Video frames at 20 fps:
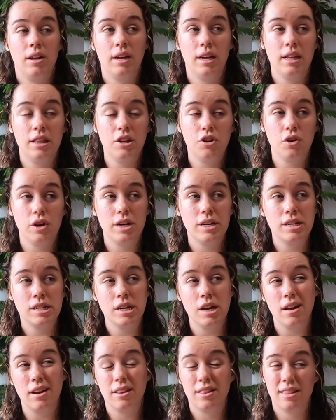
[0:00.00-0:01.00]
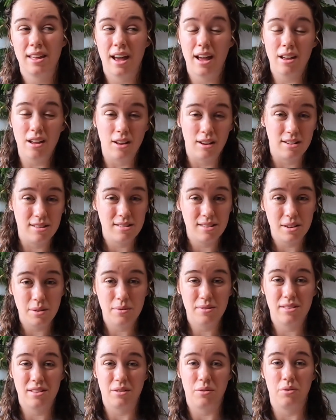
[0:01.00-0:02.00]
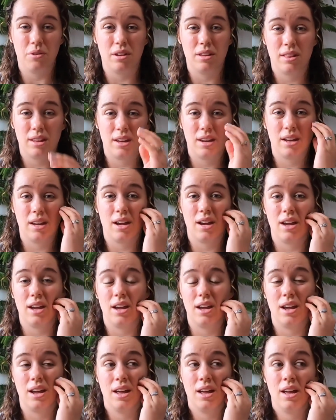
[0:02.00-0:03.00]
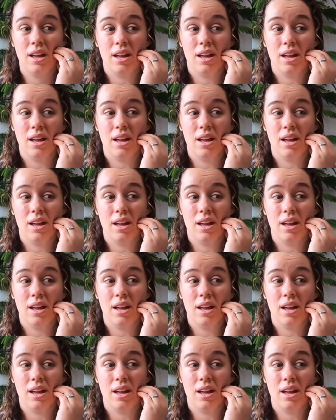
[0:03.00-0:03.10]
In the green stock, that honestly was the only thing I